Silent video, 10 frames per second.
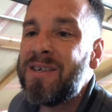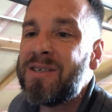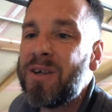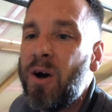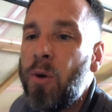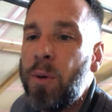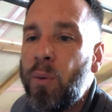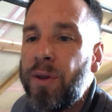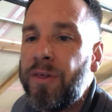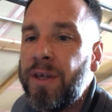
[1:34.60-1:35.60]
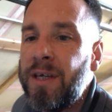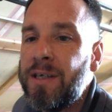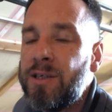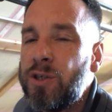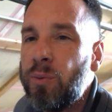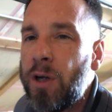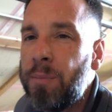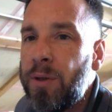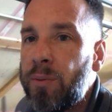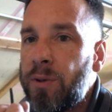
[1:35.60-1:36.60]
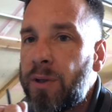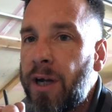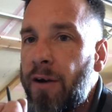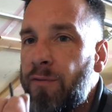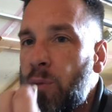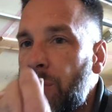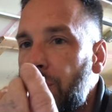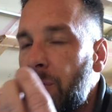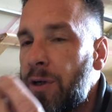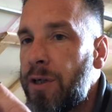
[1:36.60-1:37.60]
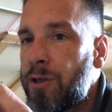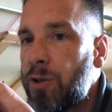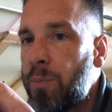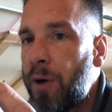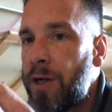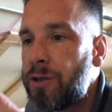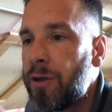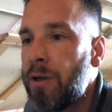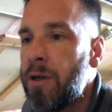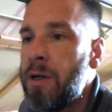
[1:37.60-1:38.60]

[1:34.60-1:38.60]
So, but with these, you want to be real careful with your initial pressure,